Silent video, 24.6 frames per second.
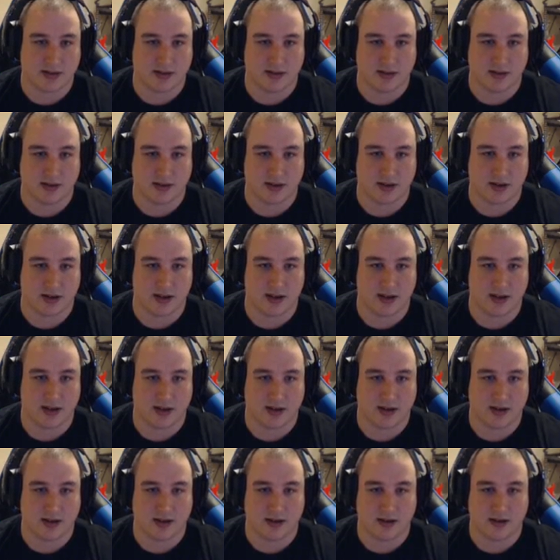You're looking
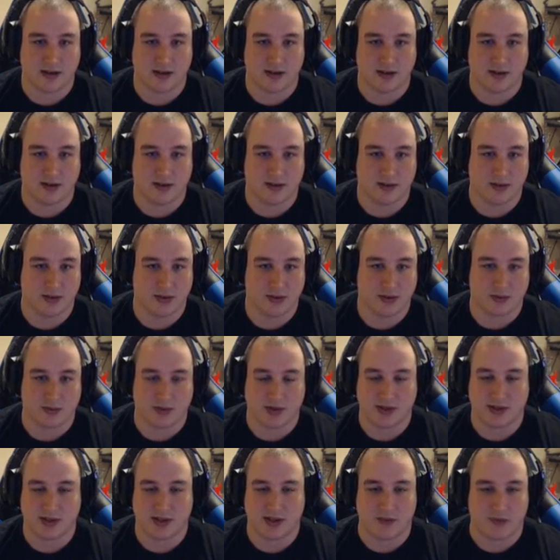at
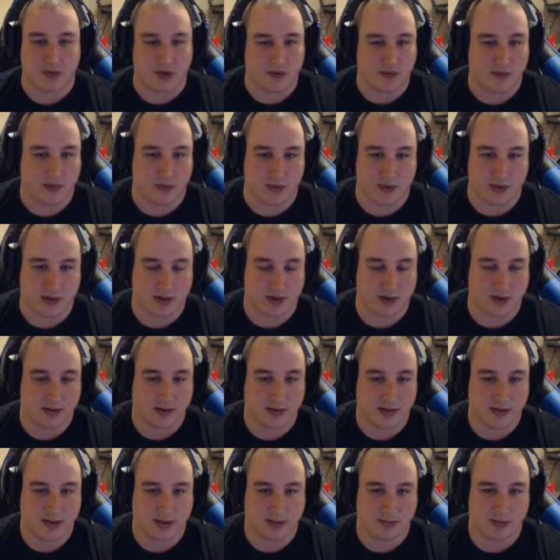374
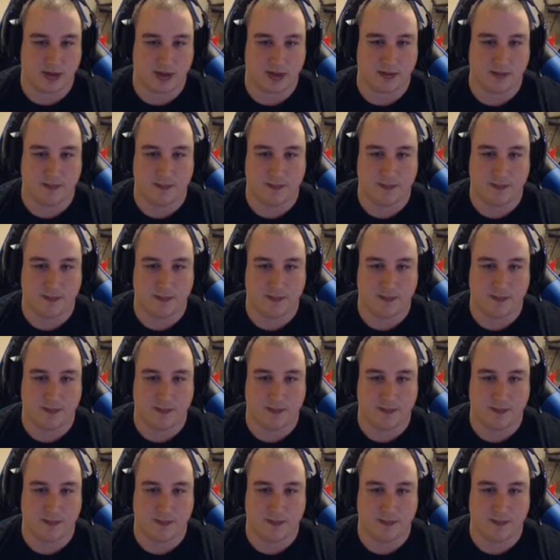DP.